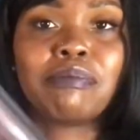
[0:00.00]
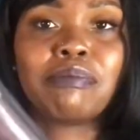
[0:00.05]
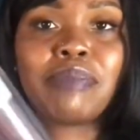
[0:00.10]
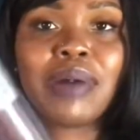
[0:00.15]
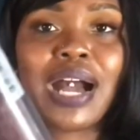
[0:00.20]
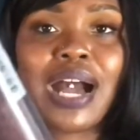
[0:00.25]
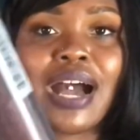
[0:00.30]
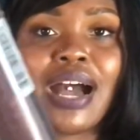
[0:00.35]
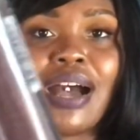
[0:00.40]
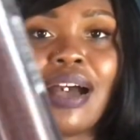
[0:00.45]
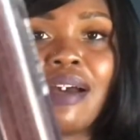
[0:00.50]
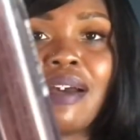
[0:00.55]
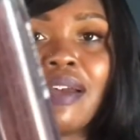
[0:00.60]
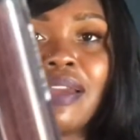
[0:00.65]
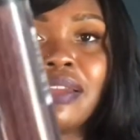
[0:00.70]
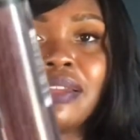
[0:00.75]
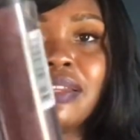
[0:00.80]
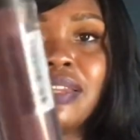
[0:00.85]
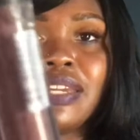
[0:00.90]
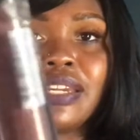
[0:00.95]

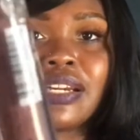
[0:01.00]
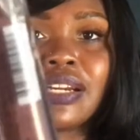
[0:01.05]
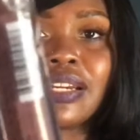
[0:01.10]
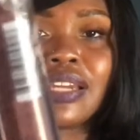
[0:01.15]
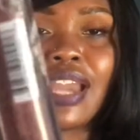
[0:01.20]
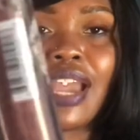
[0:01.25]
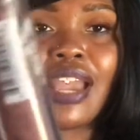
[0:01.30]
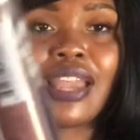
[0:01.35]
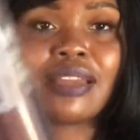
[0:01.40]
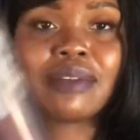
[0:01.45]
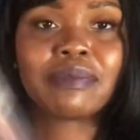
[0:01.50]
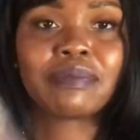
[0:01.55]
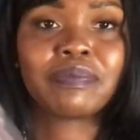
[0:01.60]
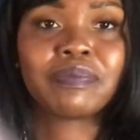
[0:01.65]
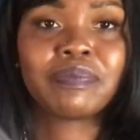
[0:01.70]
by Nika K.